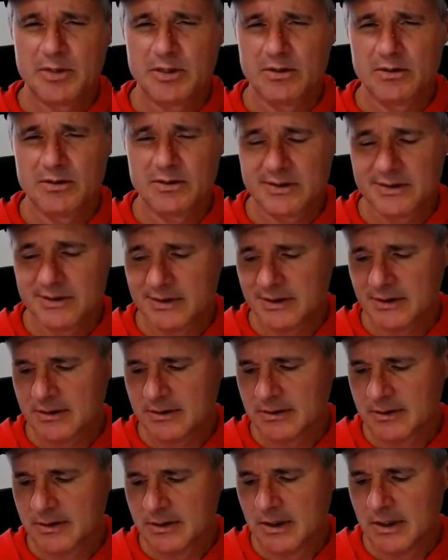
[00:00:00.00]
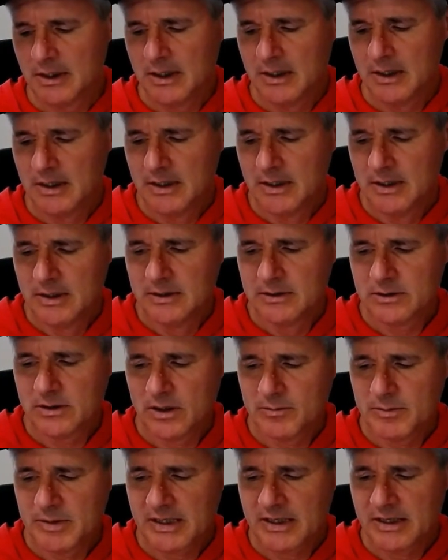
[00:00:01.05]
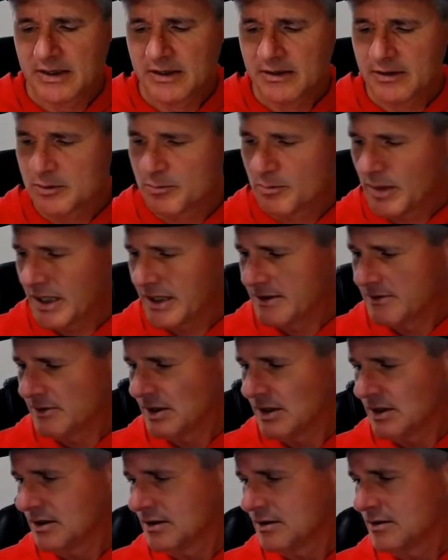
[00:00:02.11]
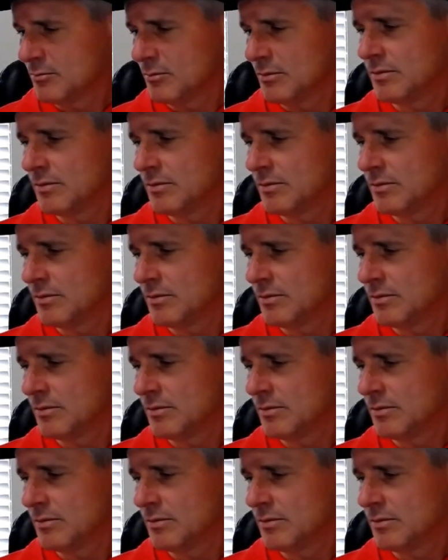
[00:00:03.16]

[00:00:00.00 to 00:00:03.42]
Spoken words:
earlier? So I'm gonna carry this bite valve.